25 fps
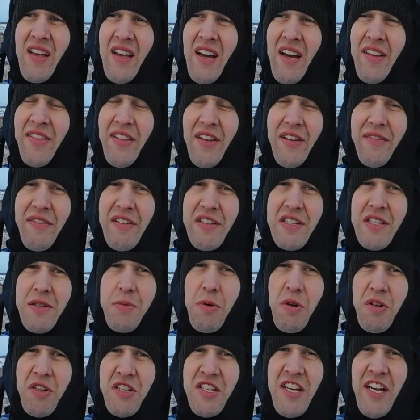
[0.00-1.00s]
I think if this is
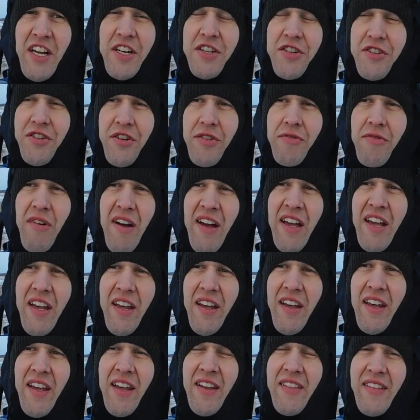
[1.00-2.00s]
one section
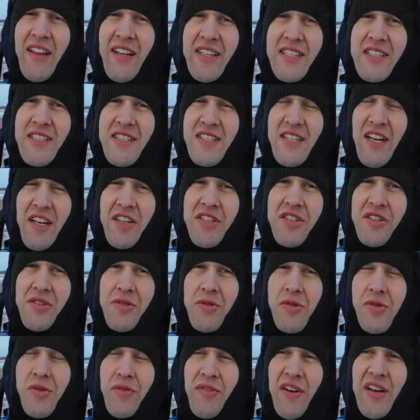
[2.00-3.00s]
Urecki, that's the section
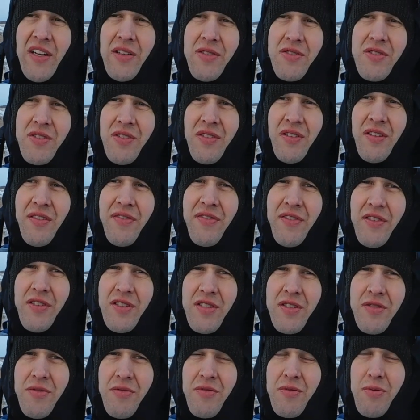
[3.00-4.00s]
north of Alston, the
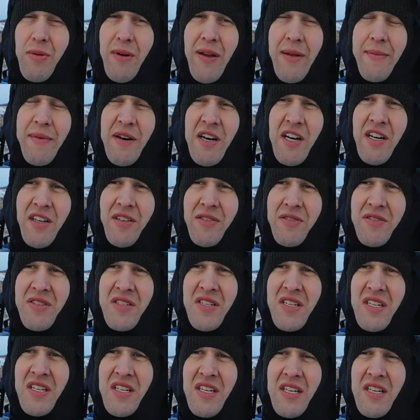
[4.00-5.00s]
first 20 miles.